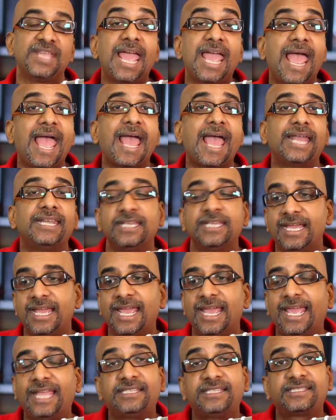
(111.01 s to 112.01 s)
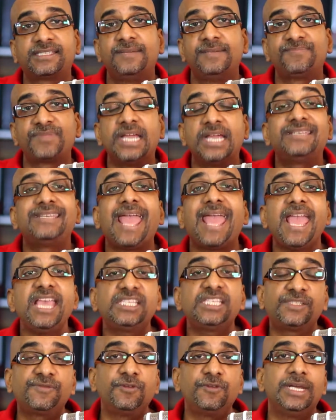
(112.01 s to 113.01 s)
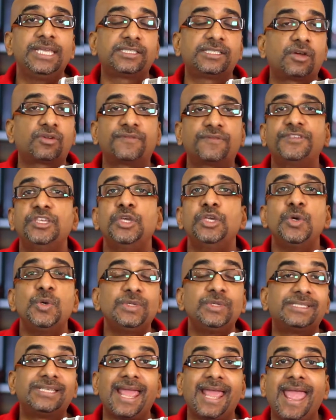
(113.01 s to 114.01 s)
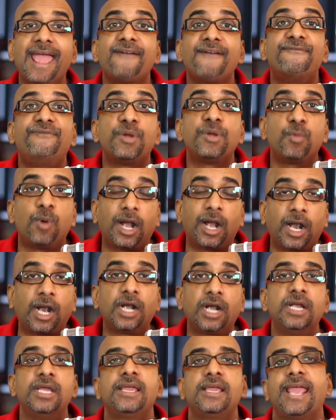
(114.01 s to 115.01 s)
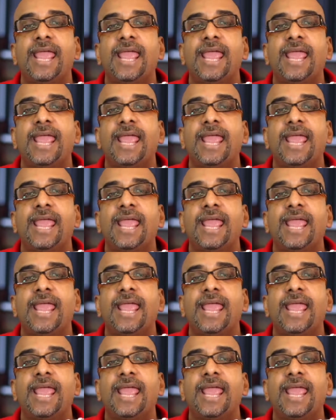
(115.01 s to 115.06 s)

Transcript: And it's tastefully sort of used everywhere